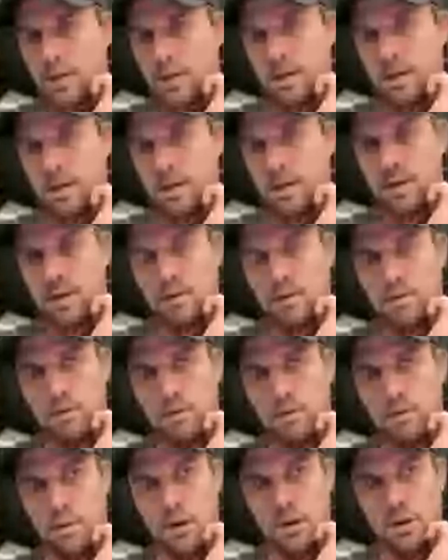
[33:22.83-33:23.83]
And I think
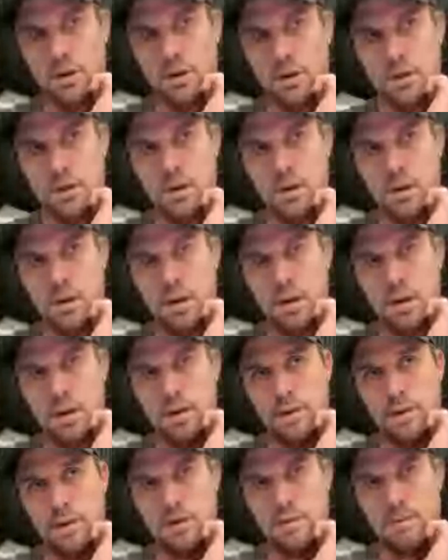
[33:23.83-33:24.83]
to watch
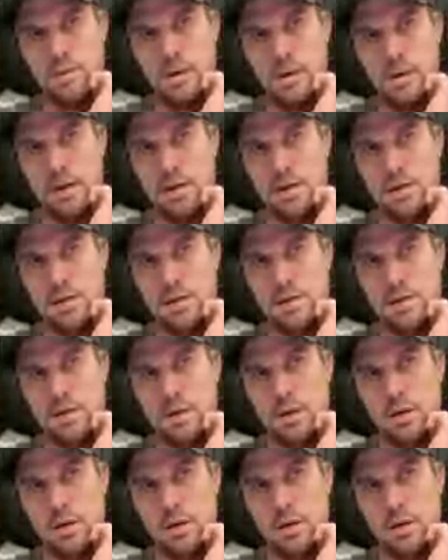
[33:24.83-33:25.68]
the demise